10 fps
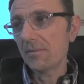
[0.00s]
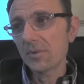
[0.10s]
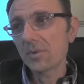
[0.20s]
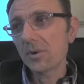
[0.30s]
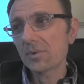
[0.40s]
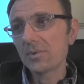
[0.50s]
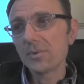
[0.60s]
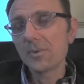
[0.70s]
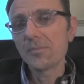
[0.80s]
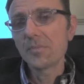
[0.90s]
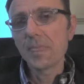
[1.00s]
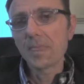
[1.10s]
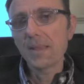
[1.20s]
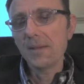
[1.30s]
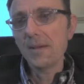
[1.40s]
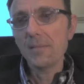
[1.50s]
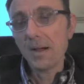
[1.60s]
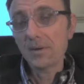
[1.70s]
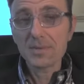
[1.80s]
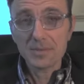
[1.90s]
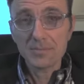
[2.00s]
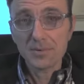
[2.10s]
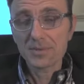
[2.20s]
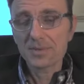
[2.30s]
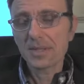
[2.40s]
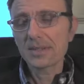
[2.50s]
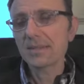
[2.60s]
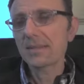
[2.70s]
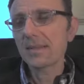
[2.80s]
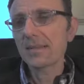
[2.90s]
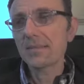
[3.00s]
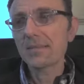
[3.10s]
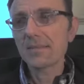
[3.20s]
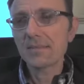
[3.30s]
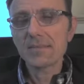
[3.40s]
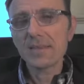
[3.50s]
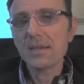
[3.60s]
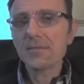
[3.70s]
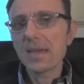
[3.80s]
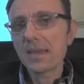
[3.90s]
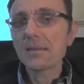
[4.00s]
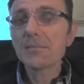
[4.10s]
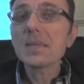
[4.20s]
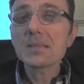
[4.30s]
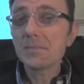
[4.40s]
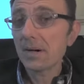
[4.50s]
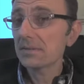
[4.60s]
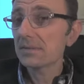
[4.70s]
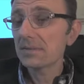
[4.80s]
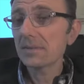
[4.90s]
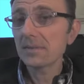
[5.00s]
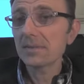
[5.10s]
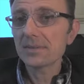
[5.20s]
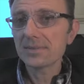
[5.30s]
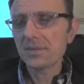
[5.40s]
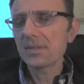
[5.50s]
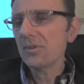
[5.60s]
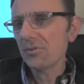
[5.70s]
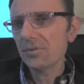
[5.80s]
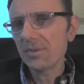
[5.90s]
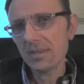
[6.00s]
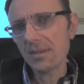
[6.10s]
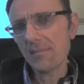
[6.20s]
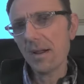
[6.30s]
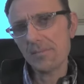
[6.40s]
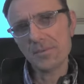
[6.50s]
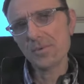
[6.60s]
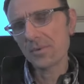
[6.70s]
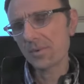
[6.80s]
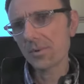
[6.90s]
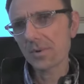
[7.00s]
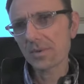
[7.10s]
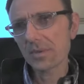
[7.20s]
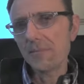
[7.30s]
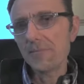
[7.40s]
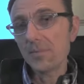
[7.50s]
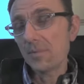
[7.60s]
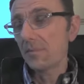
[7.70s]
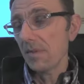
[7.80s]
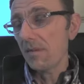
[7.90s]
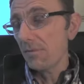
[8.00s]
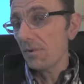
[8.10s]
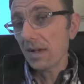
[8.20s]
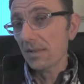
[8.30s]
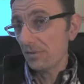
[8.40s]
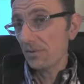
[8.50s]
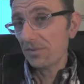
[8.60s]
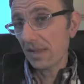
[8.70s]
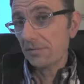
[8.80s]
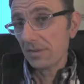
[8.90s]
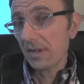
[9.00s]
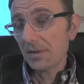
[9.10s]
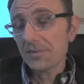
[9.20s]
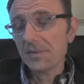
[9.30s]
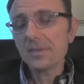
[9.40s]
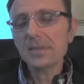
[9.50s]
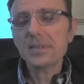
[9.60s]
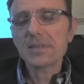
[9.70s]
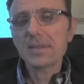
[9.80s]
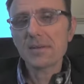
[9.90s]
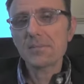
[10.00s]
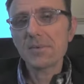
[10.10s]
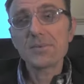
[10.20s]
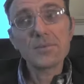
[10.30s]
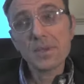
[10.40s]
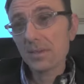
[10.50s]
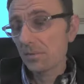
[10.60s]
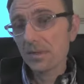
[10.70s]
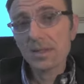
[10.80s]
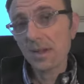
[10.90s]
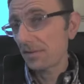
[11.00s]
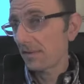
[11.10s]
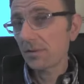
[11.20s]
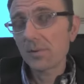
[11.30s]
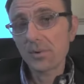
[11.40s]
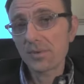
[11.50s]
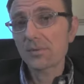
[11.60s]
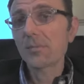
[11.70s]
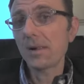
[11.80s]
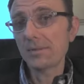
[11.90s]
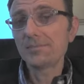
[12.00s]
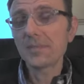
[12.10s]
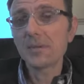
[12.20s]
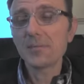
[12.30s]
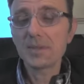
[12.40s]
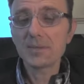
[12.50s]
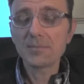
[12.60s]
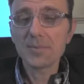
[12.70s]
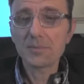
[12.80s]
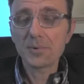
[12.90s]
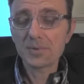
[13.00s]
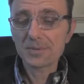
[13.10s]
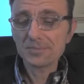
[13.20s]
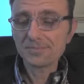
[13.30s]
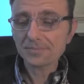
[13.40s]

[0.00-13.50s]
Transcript: talk to about that person and see if they can meet about certain issues that come up during the course. If you are yourself a counselor and a therapist, you can do that outside the course as well with that person.